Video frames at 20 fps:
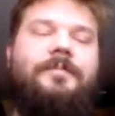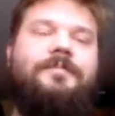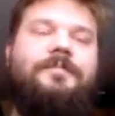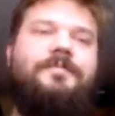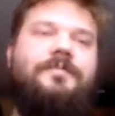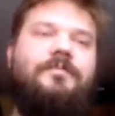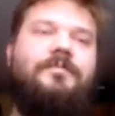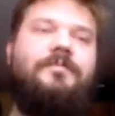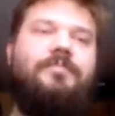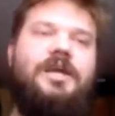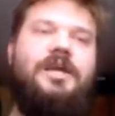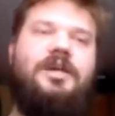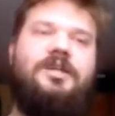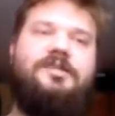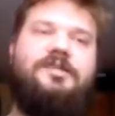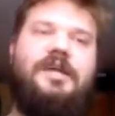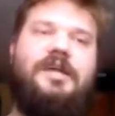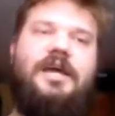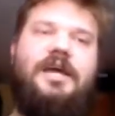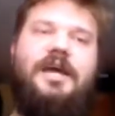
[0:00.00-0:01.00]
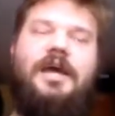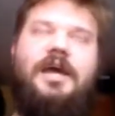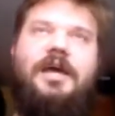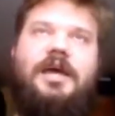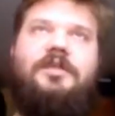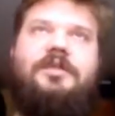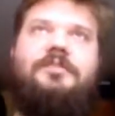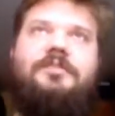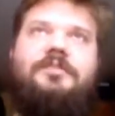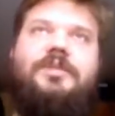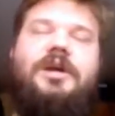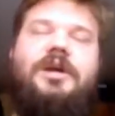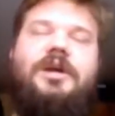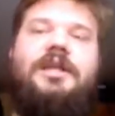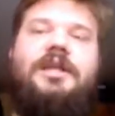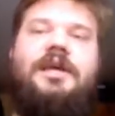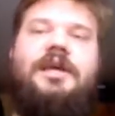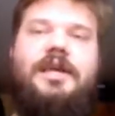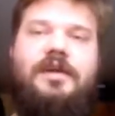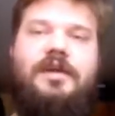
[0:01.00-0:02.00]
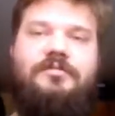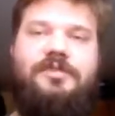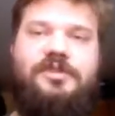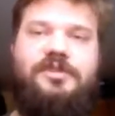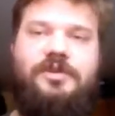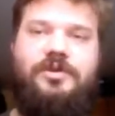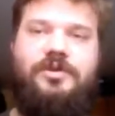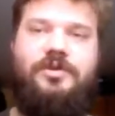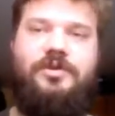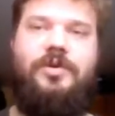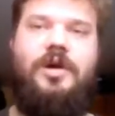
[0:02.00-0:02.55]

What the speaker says: because it merely gives you